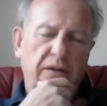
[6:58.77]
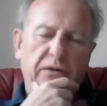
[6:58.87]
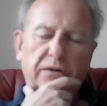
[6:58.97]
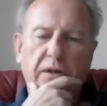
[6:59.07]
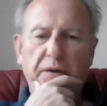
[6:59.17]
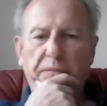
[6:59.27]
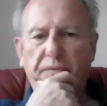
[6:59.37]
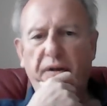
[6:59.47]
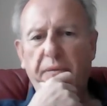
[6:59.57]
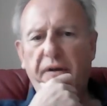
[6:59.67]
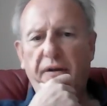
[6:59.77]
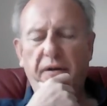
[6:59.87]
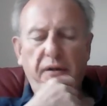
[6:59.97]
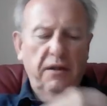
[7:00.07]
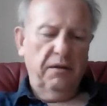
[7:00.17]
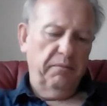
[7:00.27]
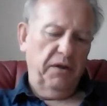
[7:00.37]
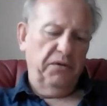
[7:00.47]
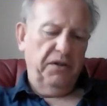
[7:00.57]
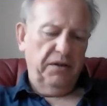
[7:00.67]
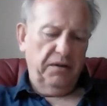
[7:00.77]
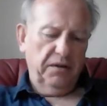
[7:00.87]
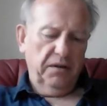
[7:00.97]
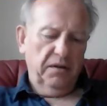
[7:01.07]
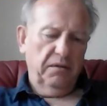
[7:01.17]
So there we are. Moses